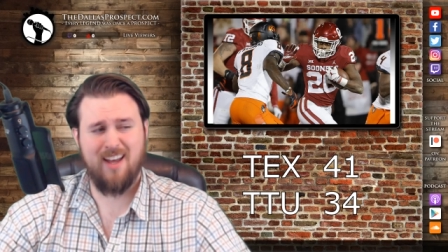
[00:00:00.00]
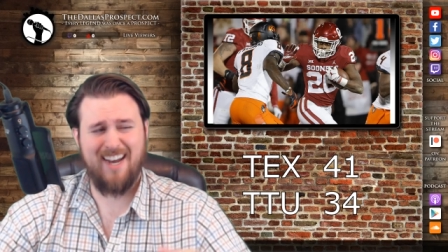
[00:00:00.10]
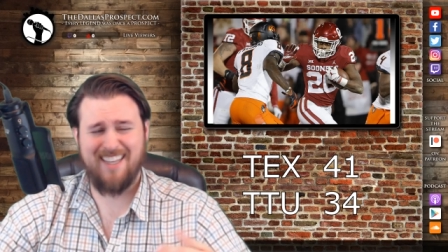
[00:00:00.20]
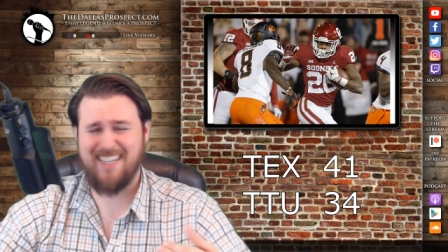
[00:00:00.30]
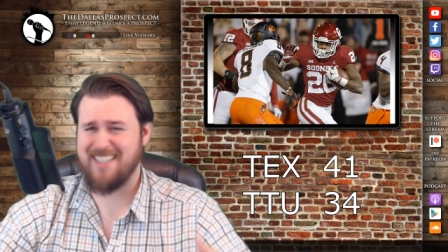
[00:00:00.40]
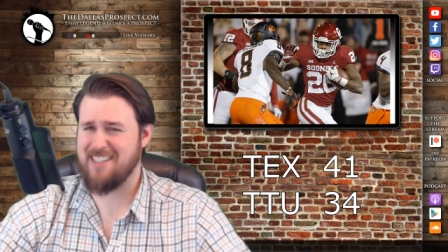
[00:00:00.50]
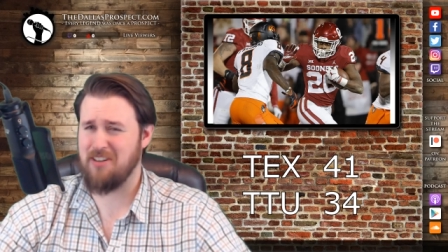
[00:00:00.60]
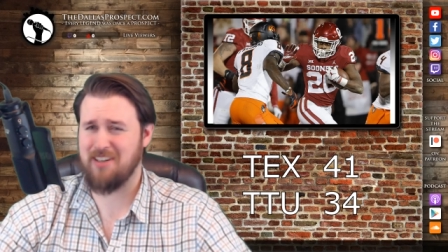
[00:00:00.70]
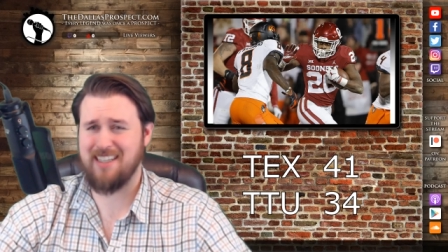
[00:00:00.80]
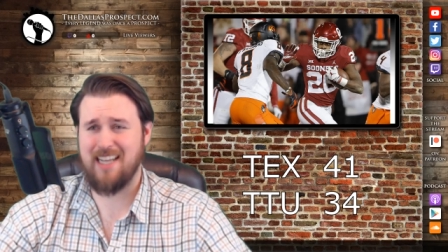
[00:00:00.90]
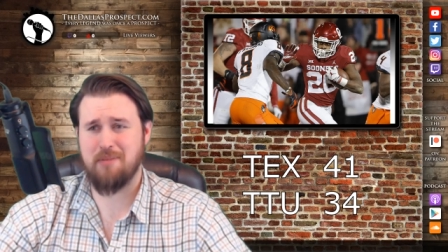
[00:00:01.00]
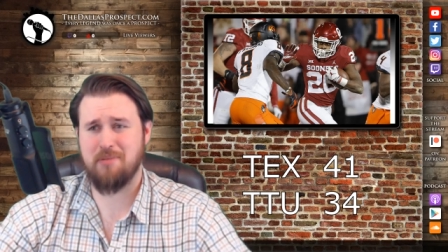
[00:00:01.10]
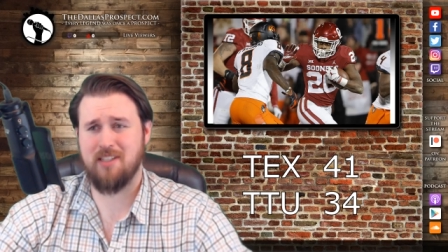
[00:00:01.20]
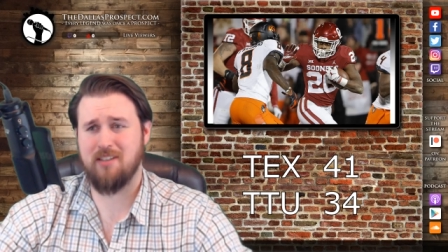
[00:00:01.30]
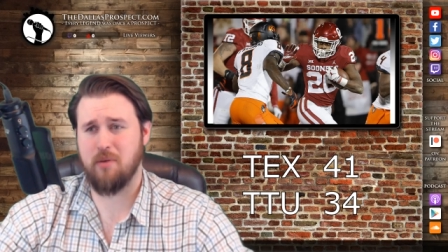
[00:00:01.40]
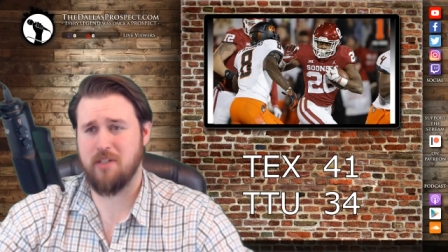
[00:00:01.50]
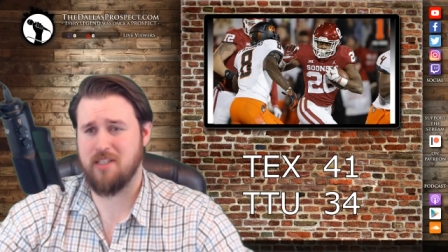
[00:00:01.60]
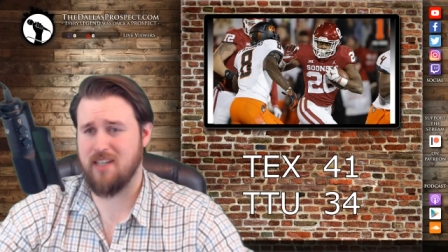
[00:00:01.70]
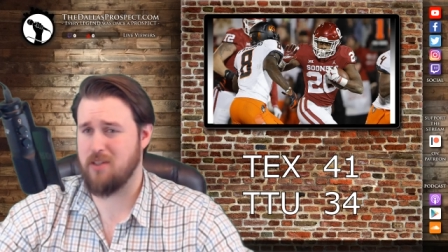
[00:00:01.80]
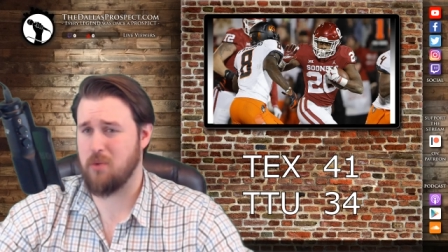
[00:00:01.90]
I think it's another collapse long, which
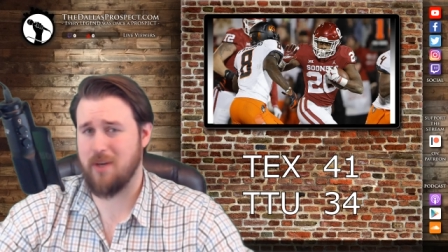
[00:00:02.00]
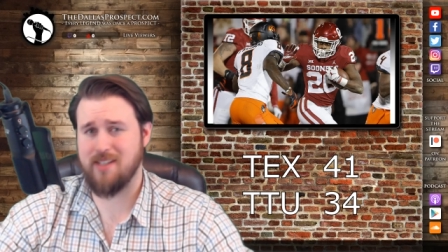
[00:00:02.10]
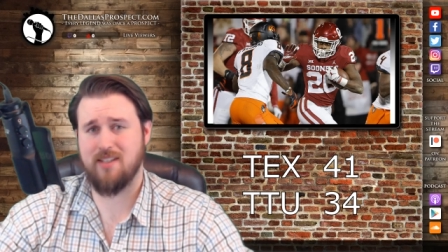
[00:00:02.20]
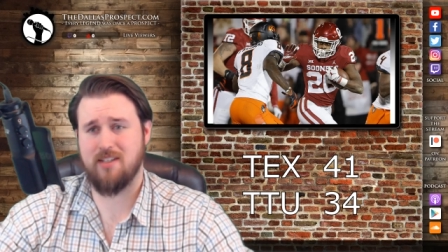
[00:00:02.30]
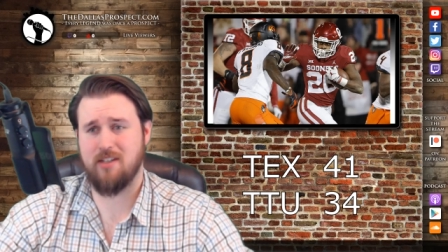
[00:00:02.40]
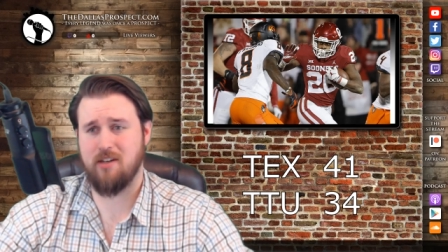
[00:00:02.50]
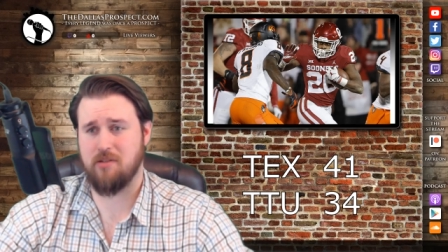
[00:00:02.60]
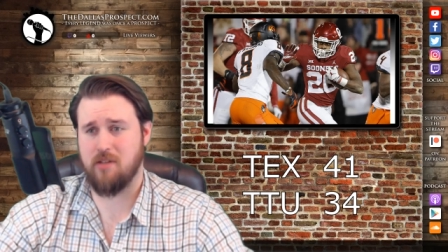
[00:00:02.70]
is like twice this year.